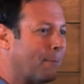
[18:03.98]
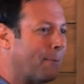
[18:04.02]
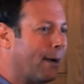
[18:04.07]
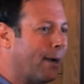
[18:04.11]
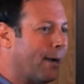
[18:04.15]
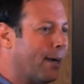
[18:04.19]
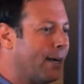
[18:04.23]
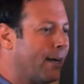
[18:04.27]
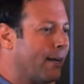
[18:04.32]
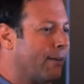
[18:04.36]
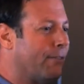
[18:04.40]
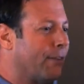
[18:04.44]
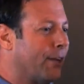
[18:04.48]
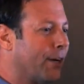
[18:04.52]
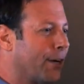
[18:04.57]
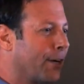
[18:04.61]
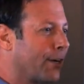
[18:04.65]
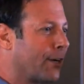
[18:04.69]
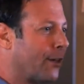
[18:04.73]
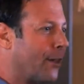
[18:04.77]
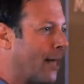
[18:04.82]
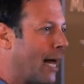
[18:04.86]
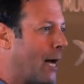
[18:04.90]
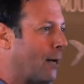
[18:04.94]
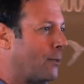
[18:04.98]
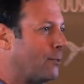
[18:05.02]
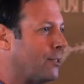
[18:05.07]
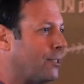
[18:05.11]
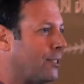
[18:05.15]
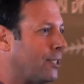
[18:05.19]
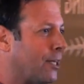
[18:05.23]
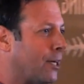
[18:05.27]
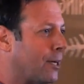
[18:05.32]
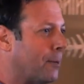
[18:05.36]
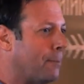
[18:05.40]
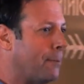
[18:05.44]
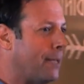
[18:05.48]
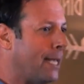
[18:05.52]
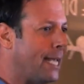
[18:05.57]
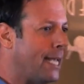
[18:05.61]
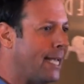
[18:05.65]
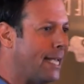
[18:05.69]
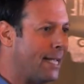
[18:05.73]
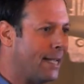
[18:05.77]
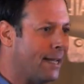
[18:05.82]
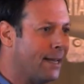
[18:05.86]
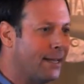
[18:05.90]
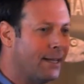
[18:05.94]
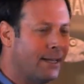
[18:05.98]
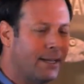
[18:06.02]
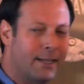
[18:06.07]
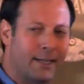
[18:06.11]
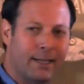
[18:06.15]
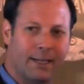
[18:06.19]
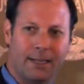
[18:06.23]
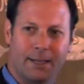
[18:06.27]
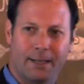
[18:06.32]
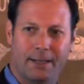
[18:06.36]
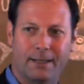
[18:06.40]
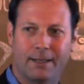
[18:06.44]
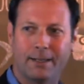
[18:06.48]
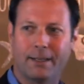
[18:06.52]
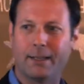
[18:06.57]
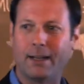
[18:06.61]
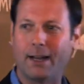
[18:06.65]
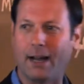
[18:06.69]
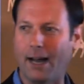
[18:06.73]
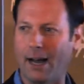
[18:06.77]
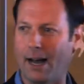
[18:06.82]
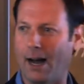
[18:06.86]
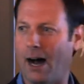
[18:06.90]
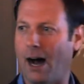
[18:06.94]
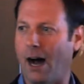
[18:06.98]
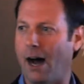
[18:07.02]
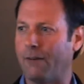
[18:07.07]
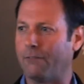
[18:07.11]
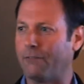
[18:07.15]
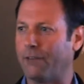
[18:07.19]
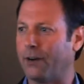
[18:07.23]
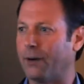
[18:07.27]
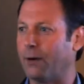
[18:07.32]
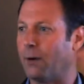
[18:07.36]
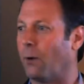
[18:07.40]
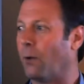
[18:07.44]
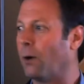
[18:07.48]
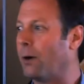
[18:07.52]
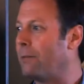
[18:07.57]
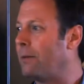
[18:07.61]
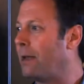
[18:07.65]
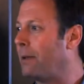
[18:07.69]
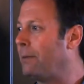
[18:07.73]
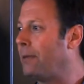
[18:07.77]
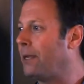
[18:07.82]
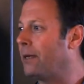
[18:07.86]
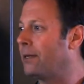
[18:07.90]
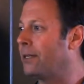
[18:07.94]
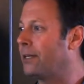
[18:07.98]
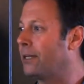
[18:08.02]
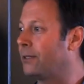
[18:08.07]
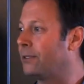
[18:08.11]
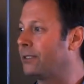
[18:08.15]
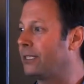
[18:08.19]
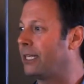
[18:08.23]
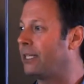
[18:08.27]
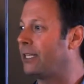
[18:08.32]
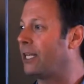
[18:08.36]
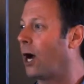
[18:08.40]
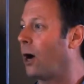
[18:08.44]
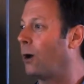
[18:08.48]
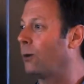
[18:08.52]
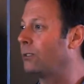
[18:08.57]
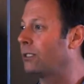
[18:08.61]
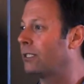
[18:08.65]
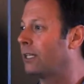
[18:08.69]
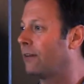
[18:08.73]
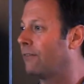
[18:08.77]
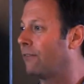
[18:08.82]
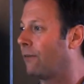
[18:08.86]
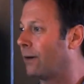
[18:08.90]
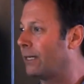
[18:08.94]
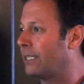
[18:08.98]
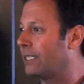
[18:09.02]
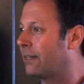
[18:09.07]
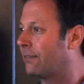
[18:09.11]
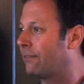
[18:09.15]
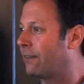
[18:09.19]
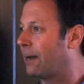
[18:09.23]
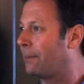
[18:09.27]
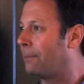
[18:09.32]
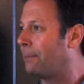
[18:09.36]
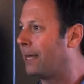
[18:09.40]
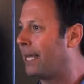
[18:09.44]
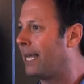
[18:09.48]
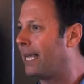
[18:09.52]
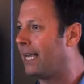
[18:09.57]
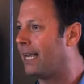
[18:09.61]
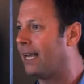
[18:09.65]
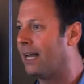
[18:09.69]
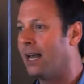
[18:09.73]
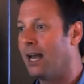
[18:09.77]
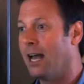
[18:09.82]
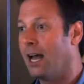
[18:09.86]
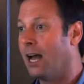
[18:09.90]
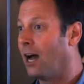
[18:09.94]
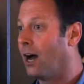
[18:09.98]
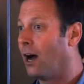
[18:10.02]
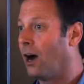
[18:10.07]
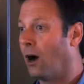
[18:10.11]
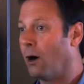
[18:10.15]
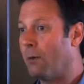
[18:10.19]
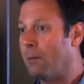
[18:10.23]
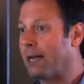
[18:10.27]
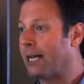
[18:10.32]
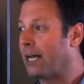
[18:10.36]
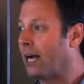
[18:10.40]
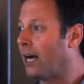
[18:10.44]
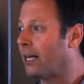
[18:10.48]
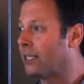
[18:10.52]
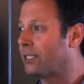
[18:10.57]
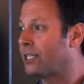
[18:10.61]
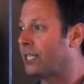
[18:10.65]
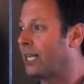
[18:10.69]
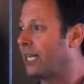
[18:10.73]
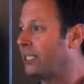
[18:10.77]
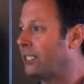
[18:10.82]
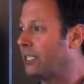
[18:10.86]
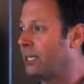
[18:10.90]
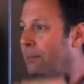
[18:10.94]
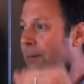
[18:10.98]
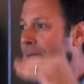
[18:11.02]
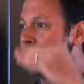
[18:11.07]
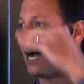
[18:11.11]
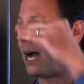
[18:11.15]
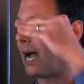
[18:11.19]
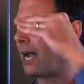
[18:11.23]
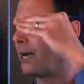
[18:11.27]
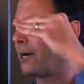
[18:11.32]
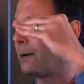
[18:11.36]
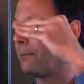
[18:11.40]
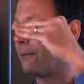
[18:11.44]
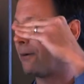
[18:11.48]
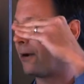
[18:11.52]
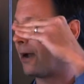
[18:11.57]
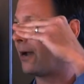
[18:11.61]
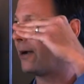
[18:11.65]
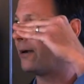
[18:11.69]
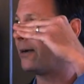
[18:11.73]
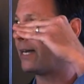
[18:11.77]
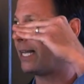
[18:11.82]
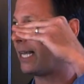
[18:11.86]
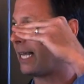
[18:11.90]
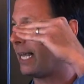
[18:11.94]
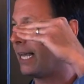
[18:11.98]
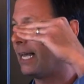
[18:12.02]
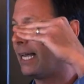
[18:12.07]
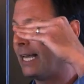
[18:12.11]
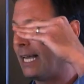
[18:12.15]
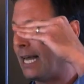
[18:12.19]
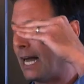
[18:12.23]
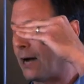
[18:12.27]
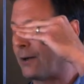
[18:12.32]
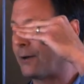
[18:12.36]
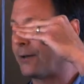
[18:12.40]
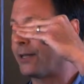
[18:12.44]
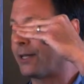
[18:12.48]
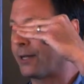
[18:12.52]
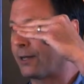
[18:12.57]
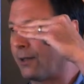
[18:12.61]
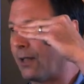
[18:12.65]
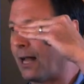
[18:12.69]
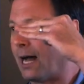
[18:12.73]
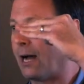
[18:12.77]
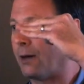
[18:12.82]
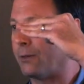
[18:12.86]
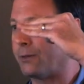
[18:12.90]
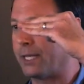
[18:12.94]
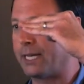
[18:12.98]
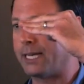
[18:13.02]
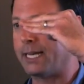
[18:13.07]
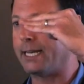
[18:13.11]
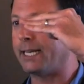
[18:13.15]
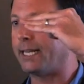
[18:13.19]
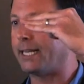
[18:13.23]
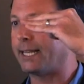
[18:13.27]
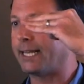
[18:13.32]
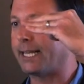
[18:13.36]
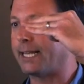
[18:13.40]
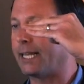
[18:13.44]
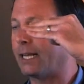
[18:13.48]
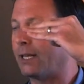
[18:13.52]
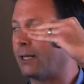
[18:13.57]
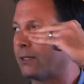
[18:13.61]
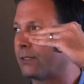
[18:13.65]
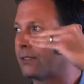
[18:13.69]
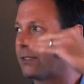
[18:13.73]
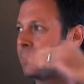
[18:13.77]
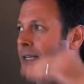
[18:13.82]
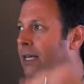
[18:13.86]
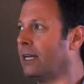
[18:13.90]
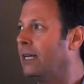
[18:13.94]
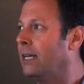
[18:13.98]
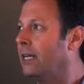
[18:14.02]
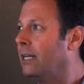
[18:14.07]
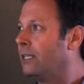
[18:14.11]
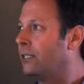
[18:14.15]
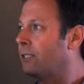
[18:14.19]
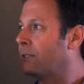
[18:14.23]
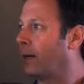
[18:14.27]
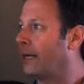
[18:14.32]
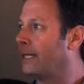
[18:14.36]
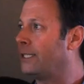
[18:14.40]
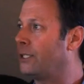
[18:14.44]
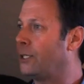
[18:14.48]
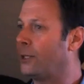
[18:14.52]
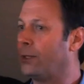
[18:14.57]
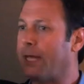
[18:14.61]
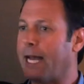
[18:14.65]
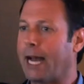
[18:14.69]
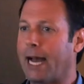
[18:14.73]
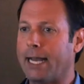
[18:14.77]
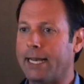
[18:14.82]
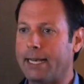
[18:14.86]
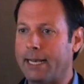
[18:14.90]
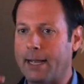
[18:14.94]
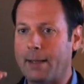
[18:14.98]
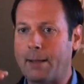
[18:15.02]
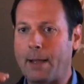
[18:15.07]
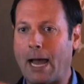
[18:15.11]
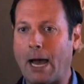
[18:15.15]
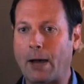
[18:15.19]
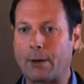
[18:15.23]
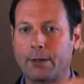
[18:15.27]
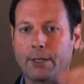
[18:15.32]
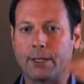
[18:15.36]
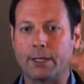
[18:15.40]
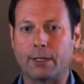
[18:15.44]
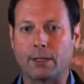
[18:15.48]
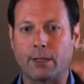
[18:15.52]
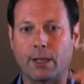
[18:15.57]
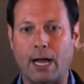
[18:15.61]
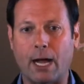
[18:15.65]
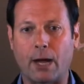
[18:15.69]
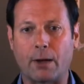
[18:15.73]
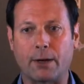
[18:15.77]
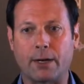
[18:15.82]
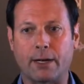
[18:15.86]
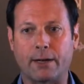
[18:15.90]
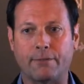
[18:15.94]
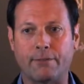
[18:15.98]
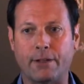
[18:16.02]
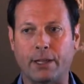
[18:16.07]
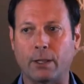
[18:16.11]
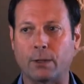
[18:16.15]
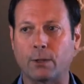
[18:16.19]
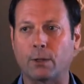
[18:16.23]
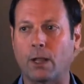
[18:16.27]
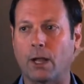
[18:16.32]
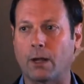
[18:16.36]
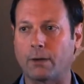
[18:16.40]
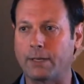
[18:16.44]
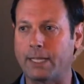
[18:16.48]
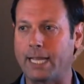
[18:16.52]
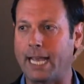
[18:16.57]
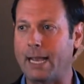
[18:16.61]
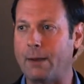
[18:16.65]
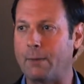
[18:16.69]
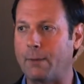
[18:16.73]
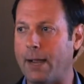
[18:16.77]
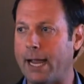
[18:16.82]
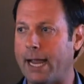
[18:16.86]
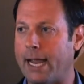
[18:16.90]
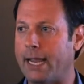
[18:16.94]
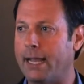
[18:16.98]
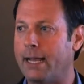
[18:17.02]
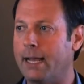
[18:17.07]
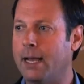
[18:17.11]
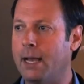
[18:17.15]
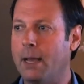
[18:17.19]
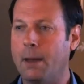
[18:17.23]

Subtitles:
the priority of your cloud CRP offer, or maybe you're using hosted voice over IP. Oh my gosh, that should be higher priority out in the cloud than anything else. So I do that out in the cloud at a VeloCloud gateway,